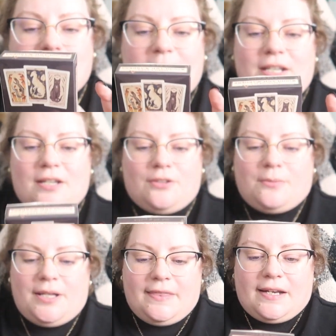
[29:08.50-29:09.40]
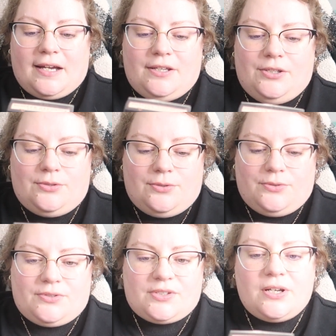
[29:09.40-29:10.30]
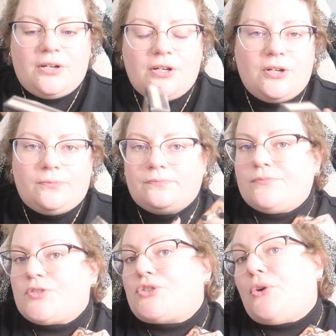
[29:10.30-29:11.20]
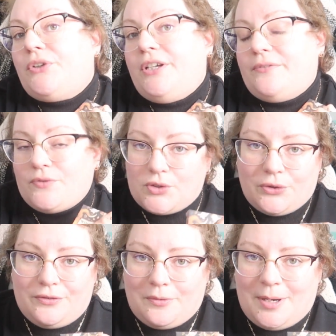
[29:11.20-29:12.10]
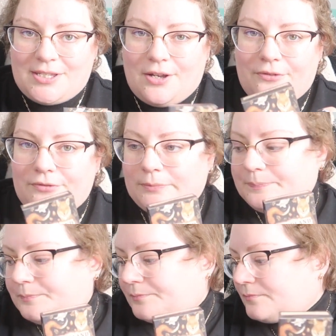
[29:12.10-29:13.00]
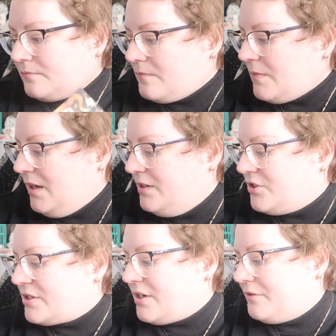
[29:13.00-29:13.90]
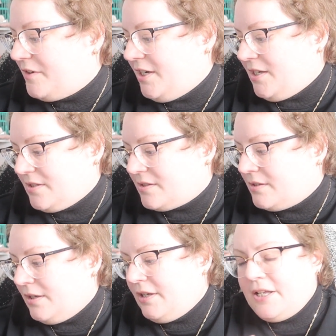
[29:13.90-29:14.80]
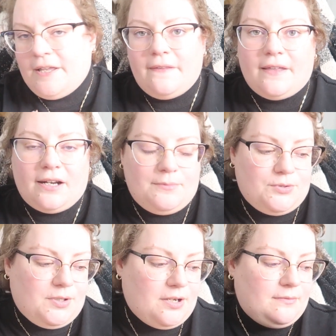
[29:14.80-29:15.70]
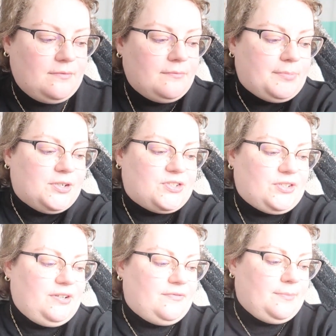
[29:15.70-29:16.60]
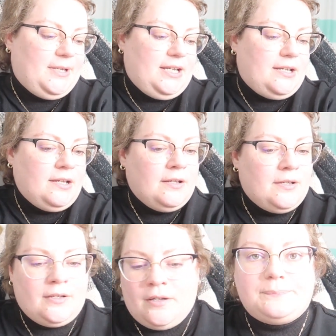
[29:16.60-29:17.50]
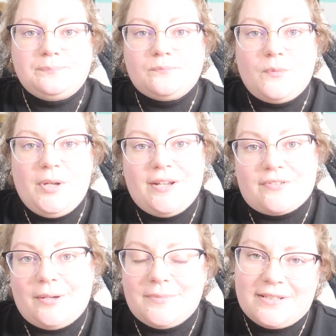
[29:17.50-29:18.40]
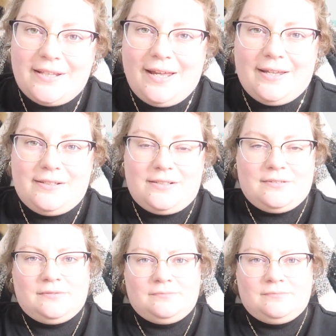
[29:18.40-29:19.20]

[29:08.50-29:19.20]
will be another one that I use solely for myself, and just on readings that I'm doing on personally for me. We have come to the end.